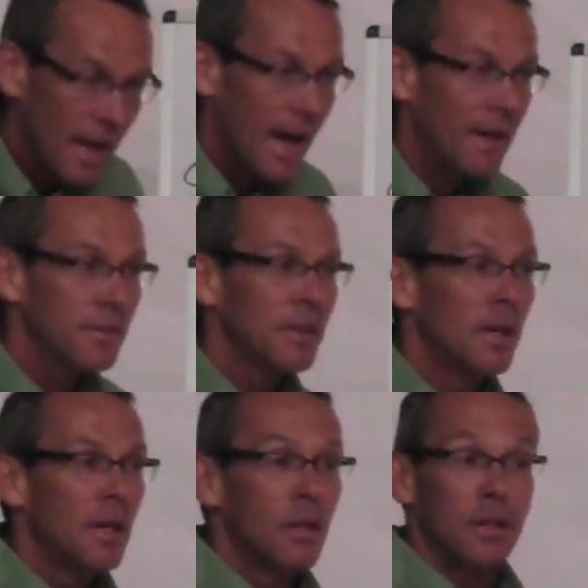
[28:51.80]
of calves.
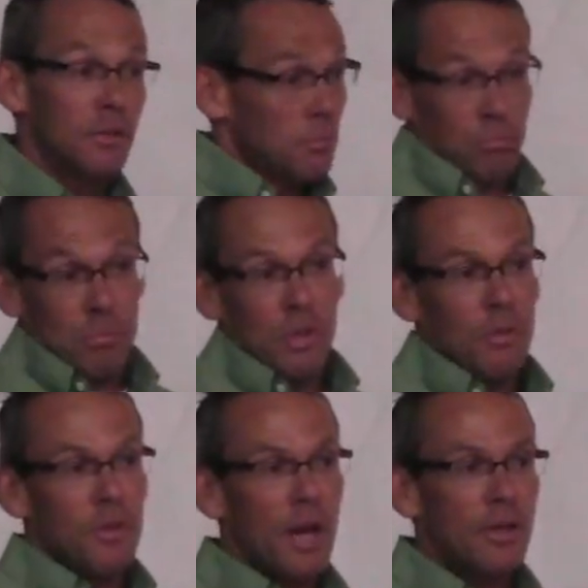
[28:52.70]
Because
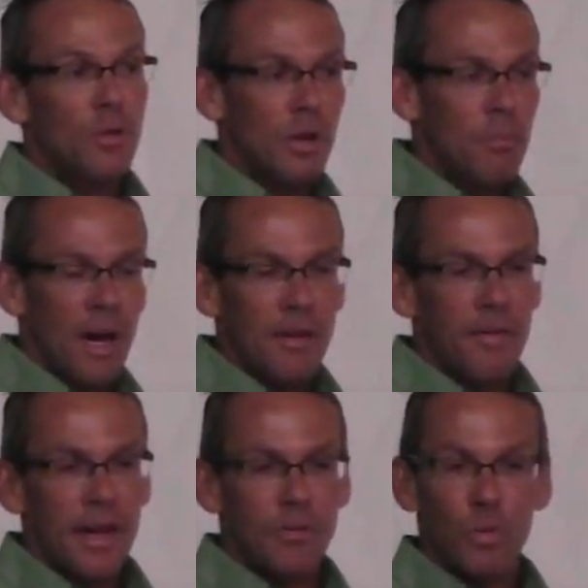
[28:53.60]
some of you guys hold on body
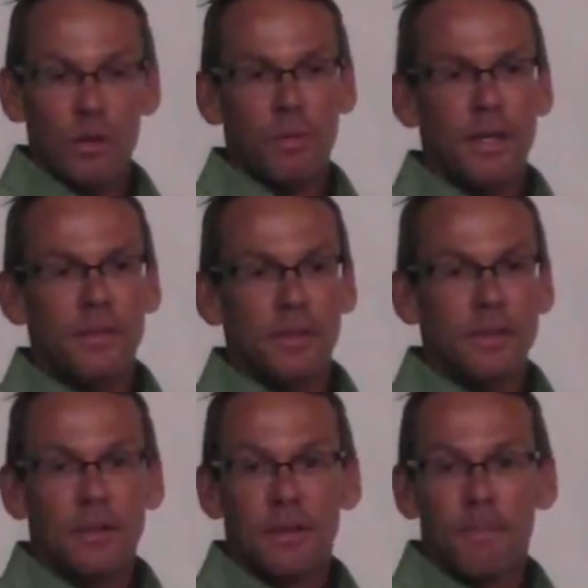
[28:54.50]
fat in weird places.
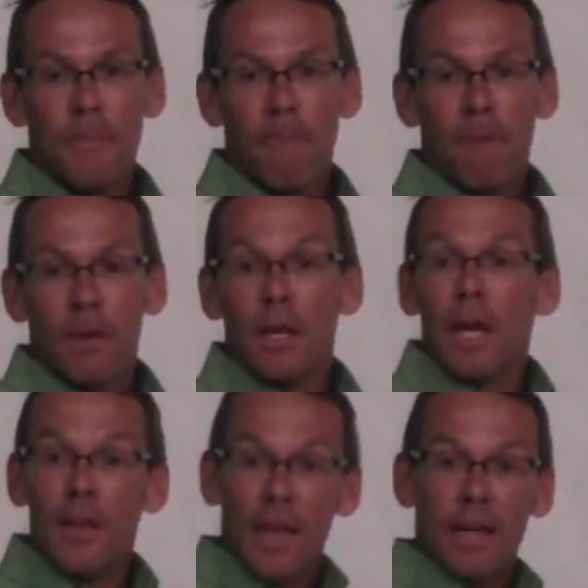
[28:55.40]

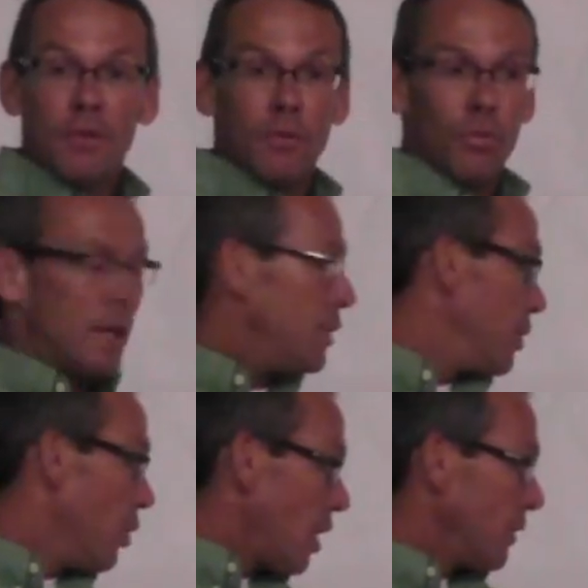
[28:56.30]
And then we
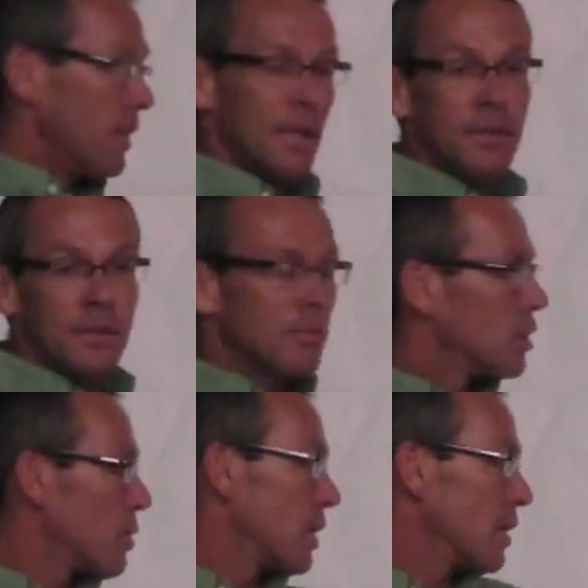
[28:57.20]
do all of this,
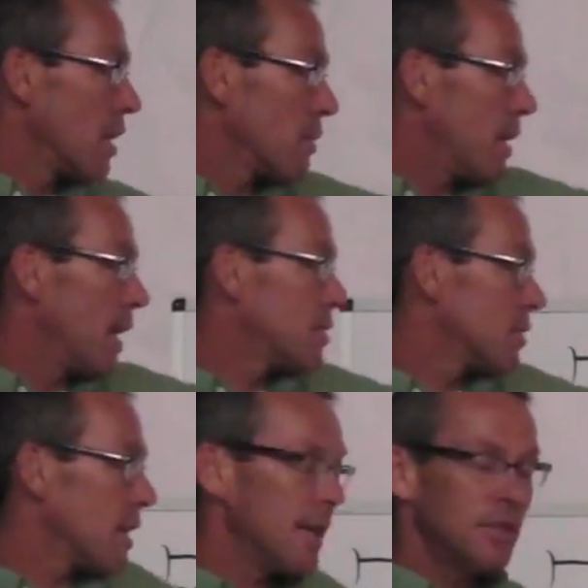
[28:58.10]
which we're going to talk about
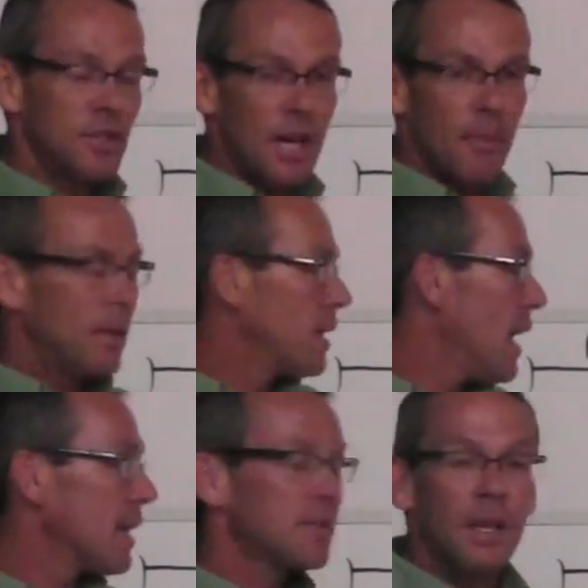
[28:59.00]
exercise and shopping
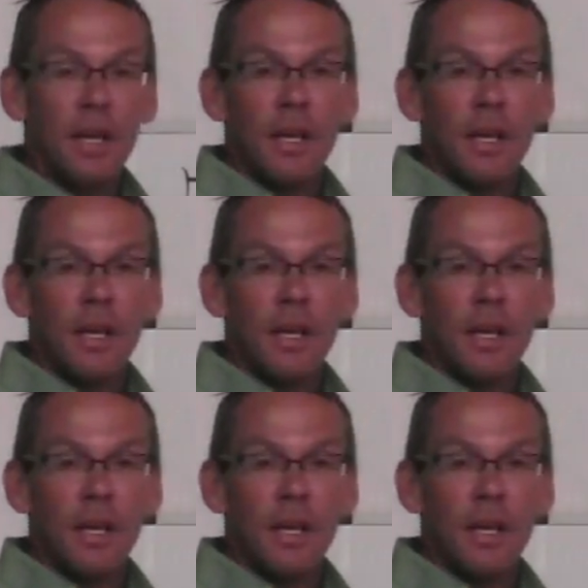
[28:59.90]
next.